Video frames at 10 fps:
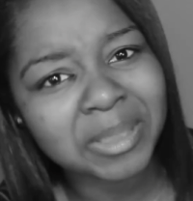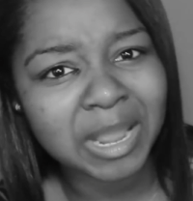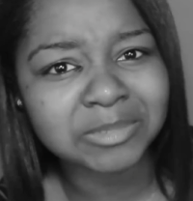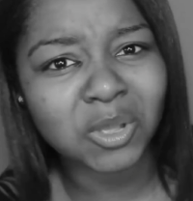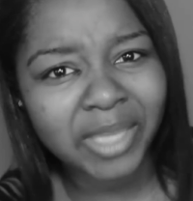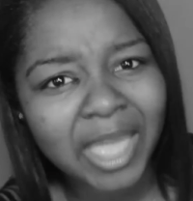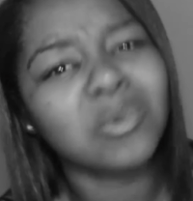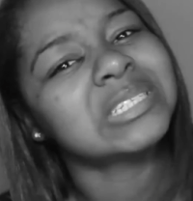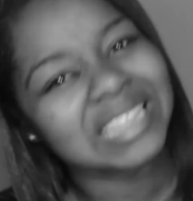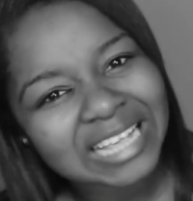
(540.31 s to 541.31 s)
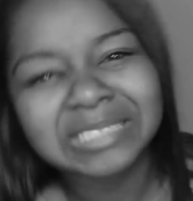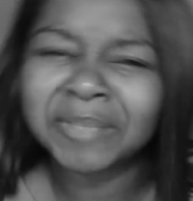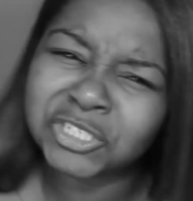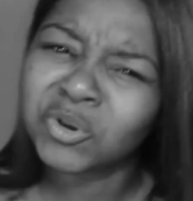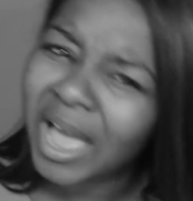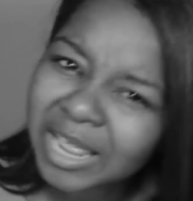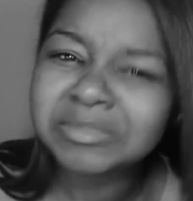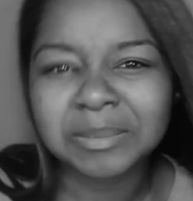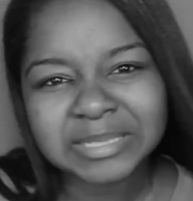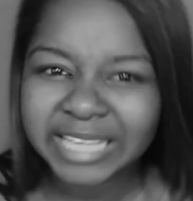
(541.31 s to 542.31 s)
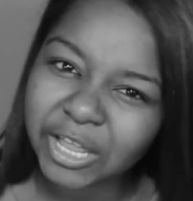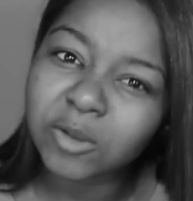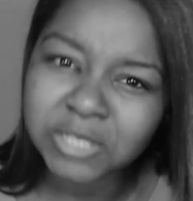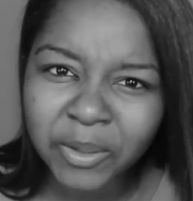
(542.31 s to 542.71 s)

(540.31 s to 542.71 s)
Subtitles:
M&Ms, okay? When's the last time that you got him some Skittles,